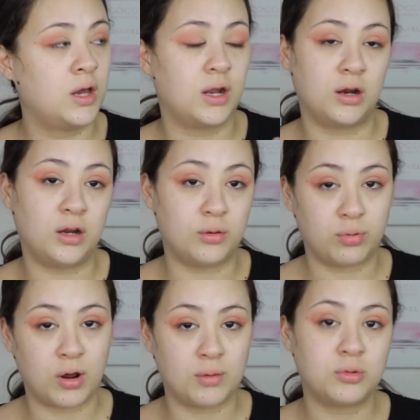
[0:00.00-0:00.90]
and I need a
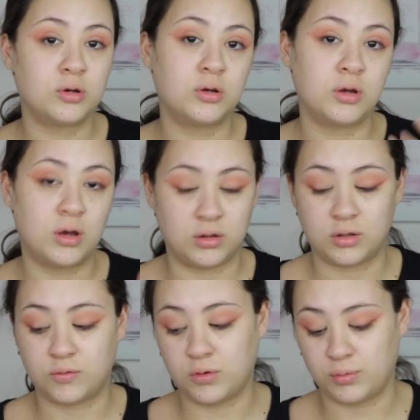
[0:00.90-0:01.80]
primer, I'll
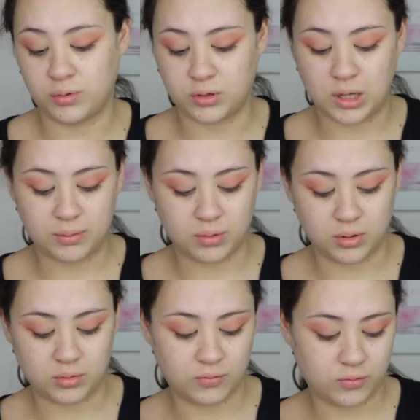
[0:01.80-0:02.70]
definitely put that. But
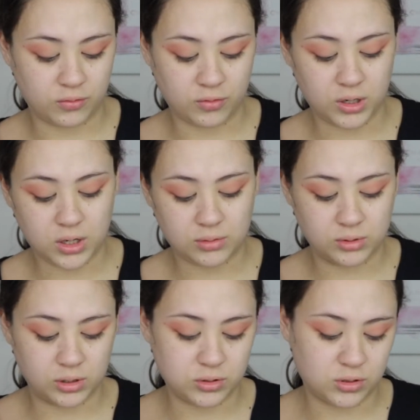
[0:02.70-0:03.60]
for right now, I'm
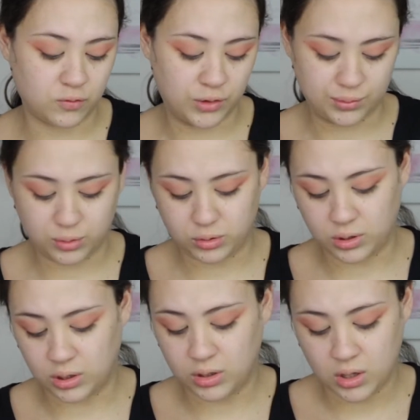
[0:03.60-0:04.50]
gonna use the Rare
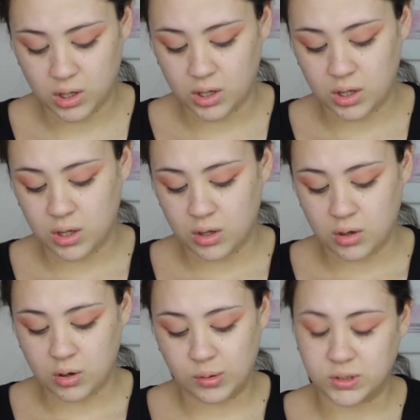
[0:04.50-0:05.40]
Beauty
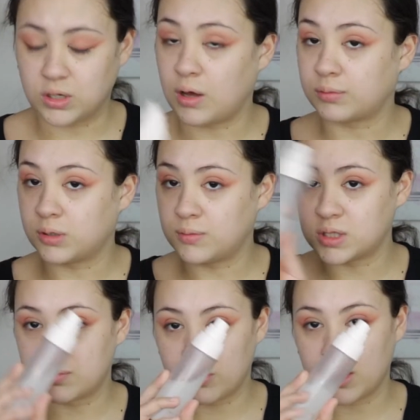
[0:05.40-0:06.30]
Always an
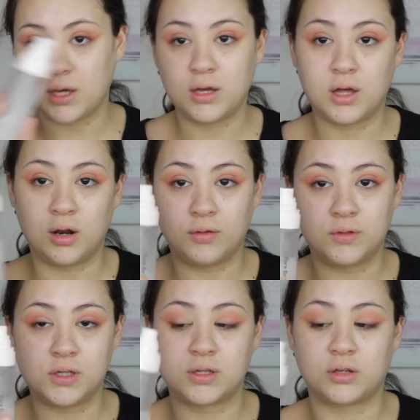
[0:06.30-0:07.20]
Optimist spray. I love
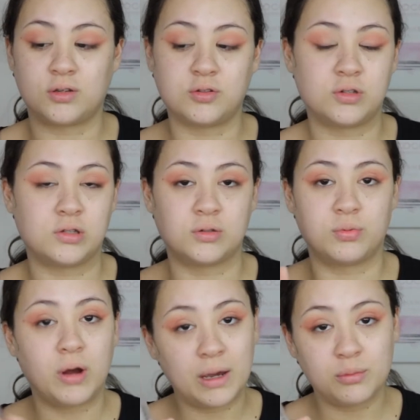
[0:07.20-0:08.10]
this. I use it as a
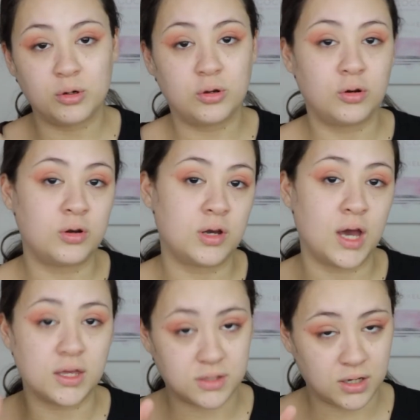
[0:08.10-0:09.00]
primer
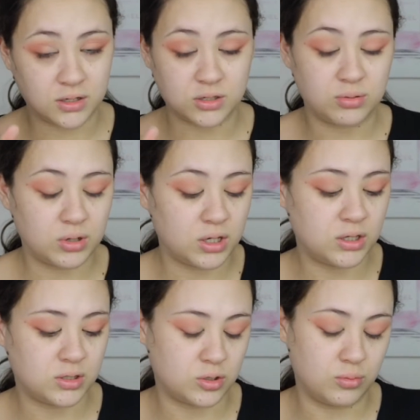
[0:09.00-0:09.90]
and setting
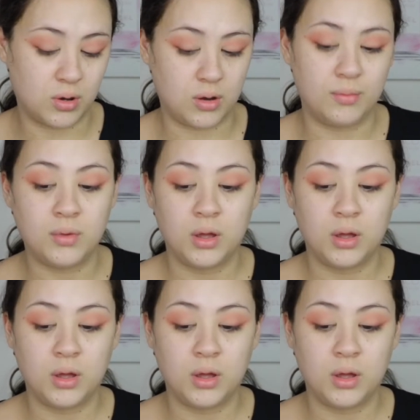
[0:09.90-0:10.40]
spray. So bomb.